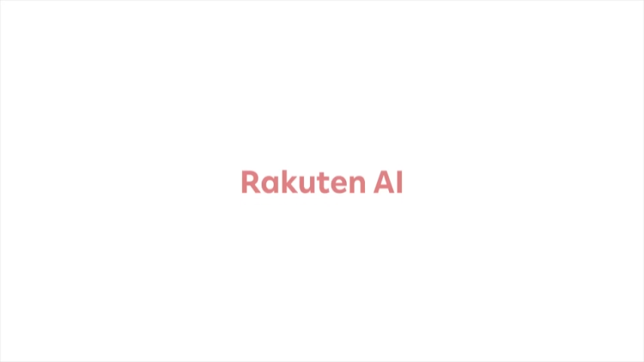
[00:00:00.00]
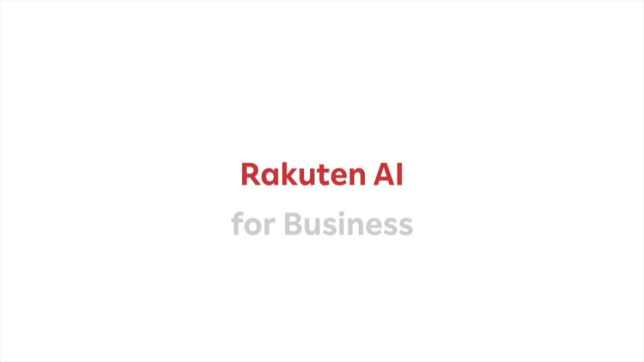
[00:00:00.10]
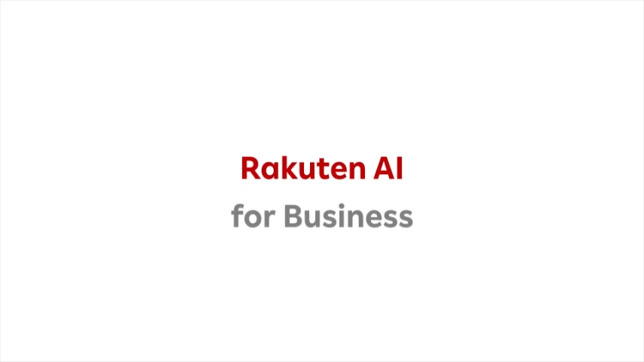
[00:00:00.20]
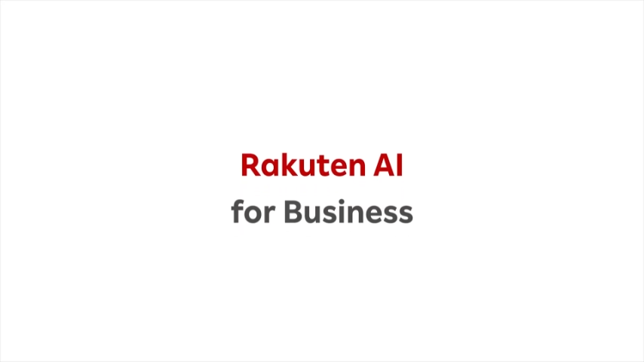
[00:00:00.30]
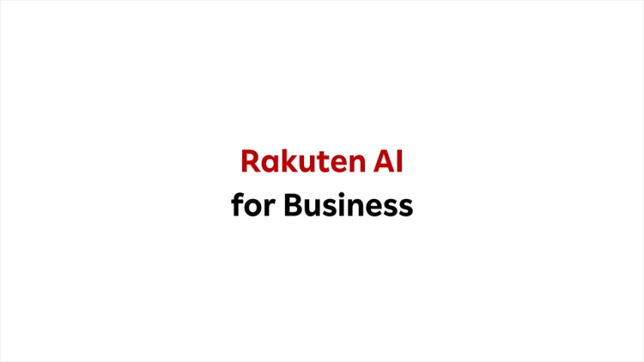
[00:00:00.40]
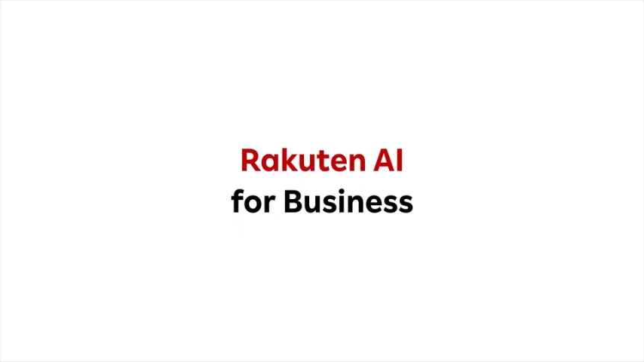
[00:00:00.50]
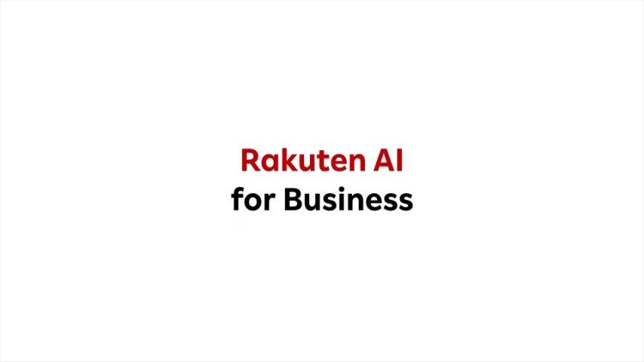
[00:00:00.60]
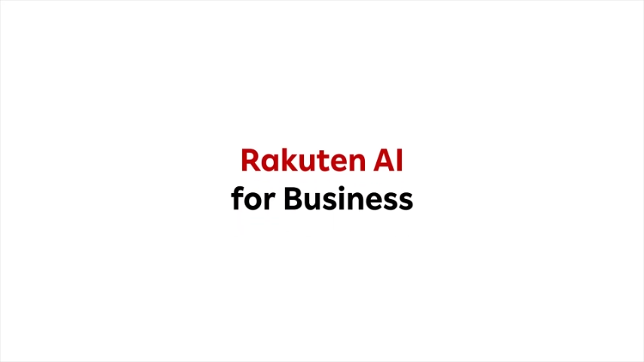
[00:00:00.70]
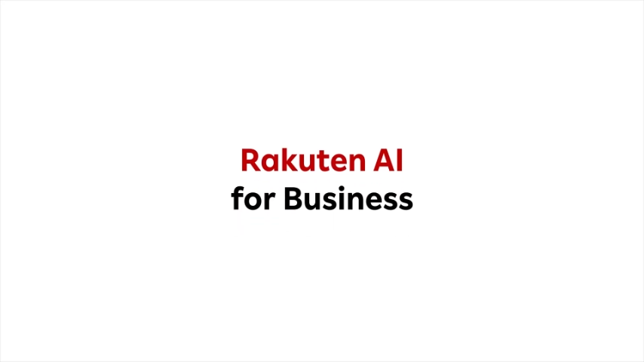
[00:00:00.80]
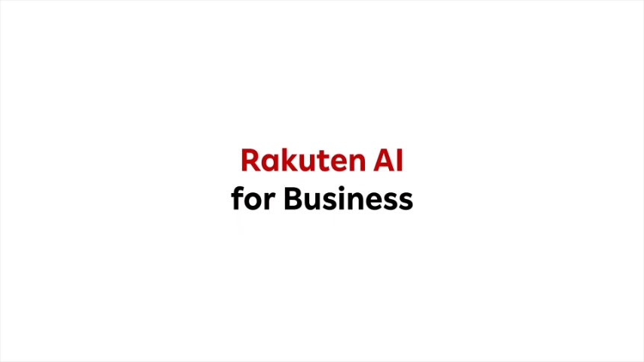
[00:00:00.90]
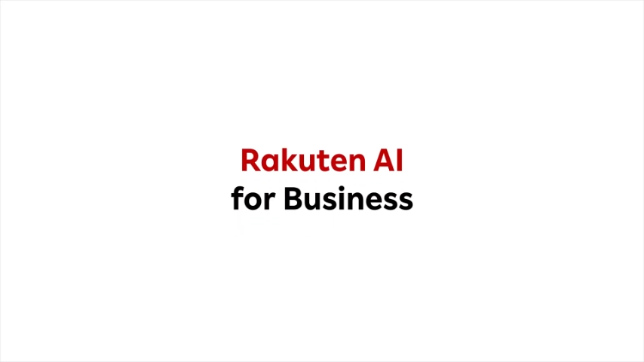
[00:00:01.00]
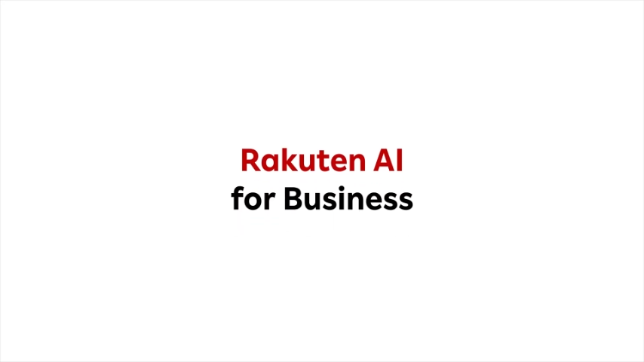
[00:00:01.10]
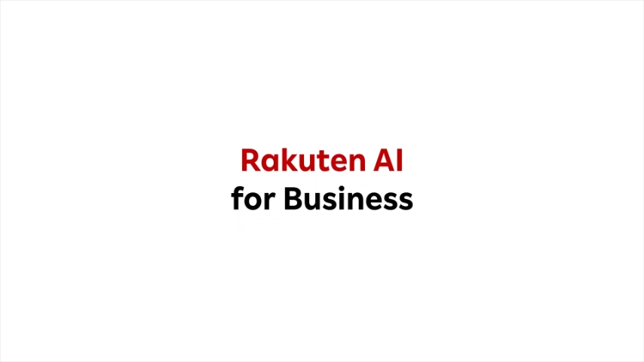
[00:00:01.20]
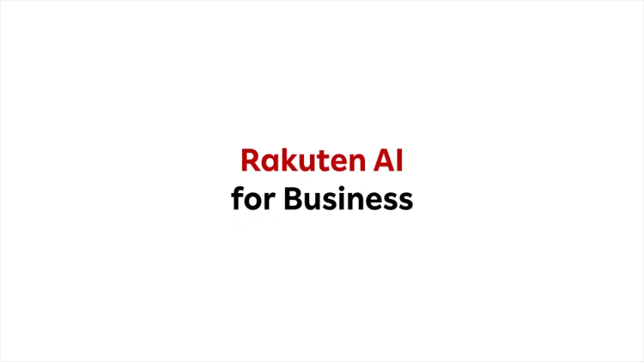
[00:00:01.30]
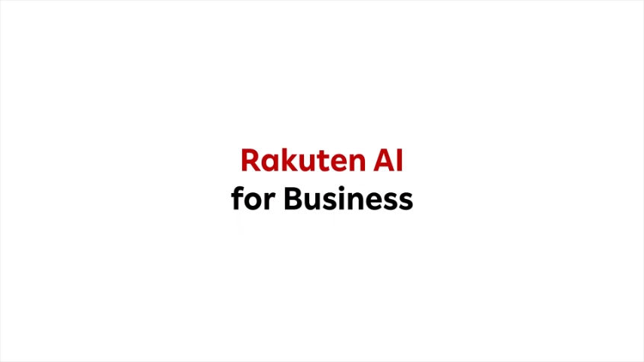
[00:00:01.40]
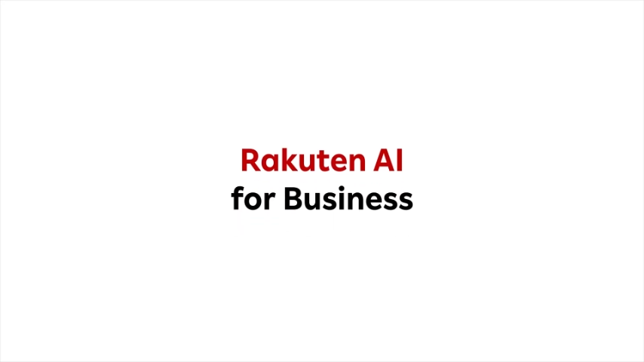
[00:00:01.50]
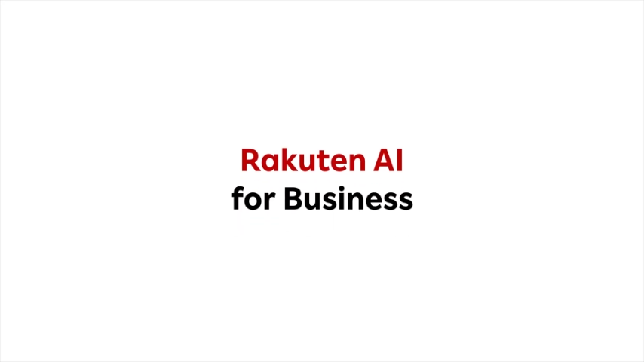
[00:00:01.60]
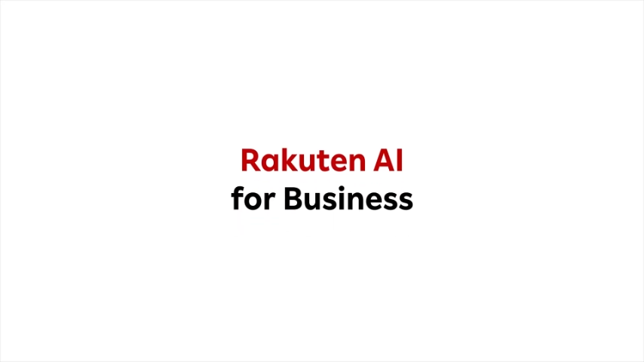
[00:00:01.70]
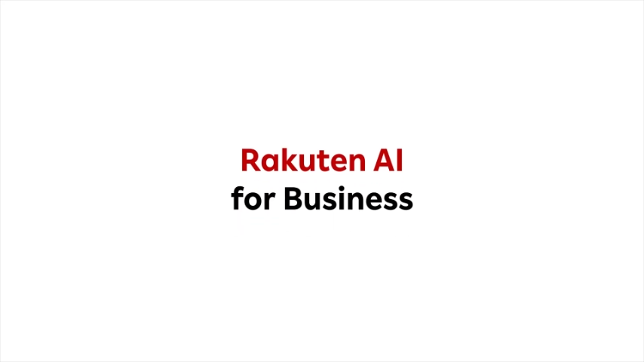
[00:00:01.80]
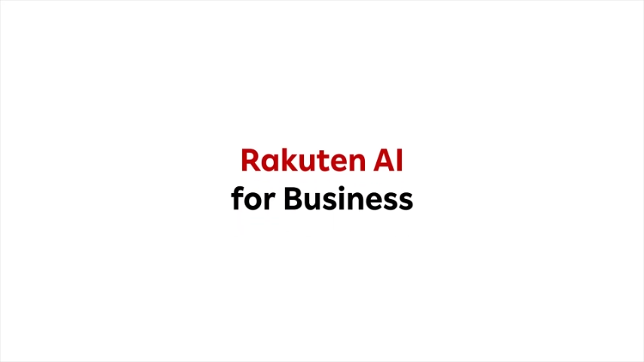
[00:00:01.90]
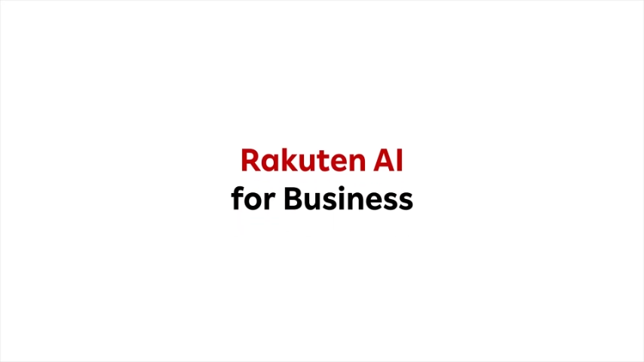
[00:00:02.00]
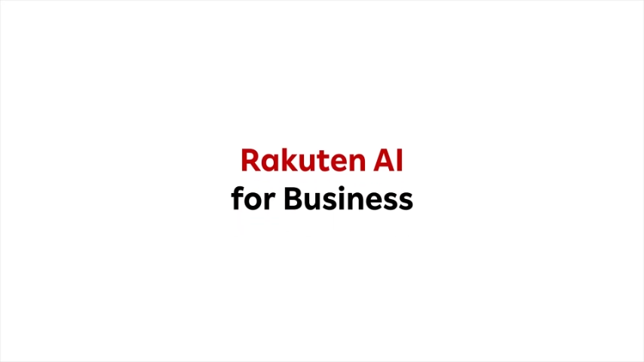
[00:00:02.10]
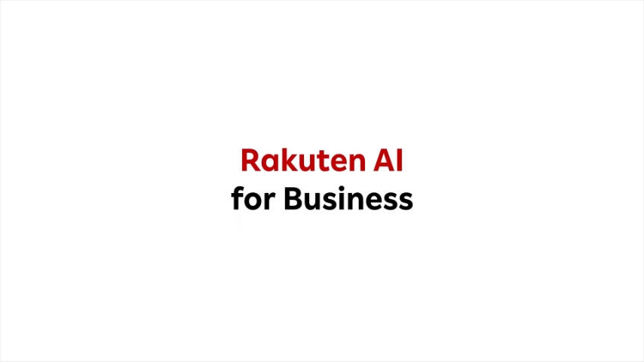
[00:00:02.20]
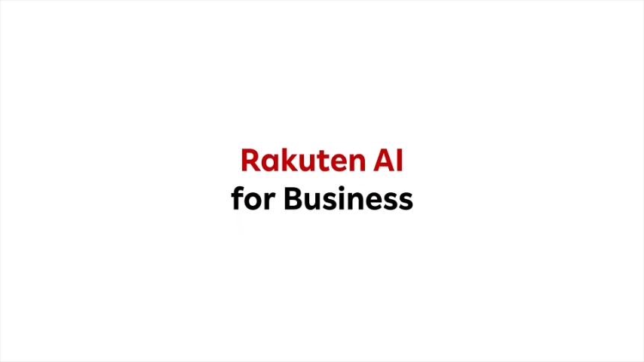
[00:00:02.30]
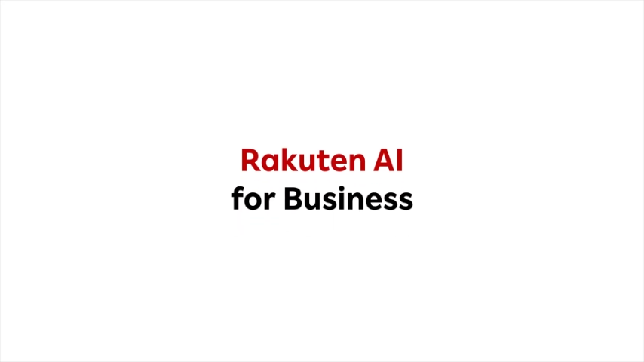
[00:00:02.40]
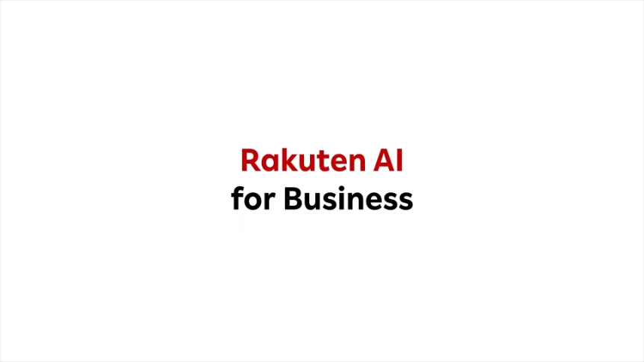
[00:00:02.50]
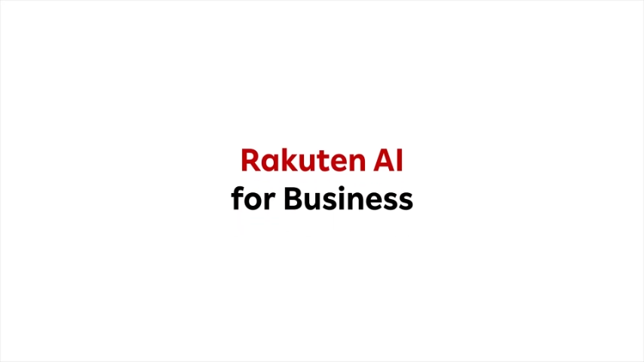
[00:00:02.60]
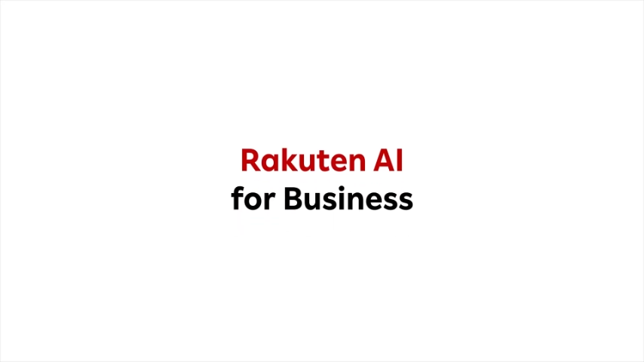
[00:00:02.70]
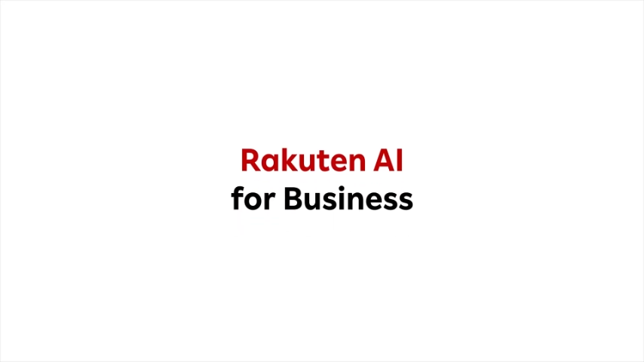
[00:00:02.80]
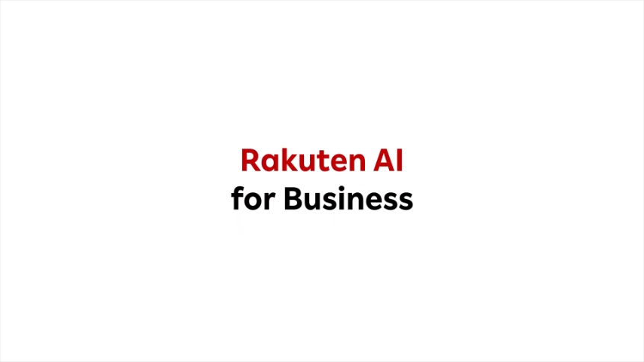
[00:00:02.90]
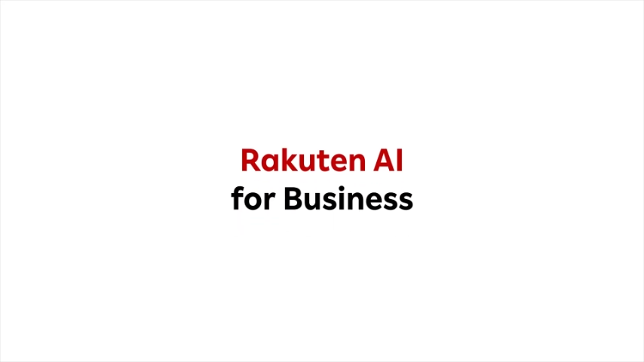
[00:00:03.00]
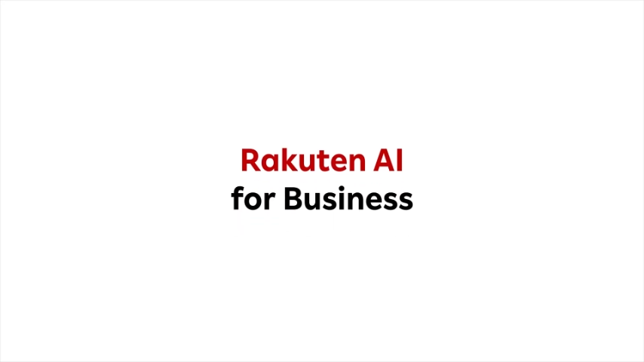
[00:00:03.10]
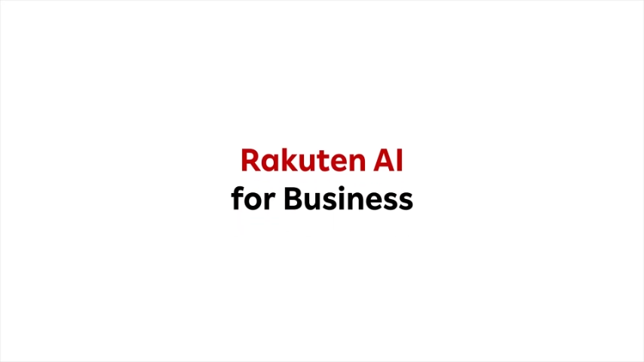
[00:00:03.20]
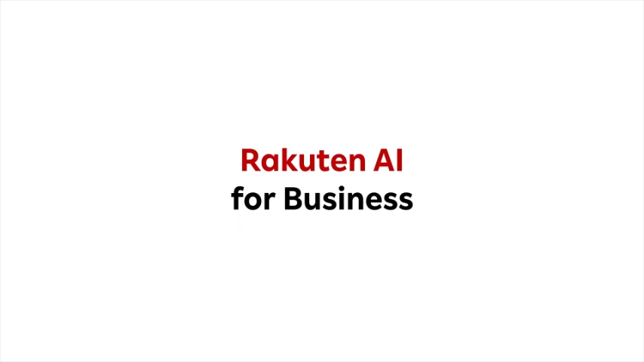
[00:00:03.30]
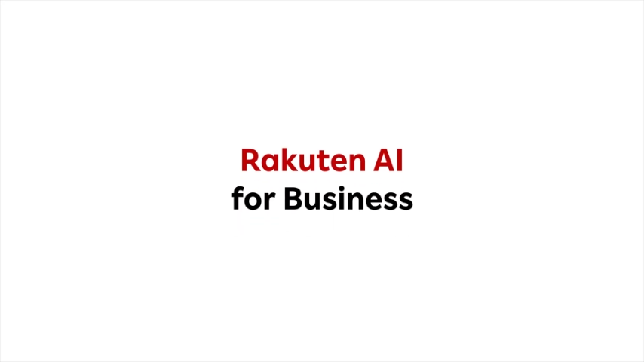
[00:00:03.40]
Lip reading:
No face is visible, so there are no lips to read.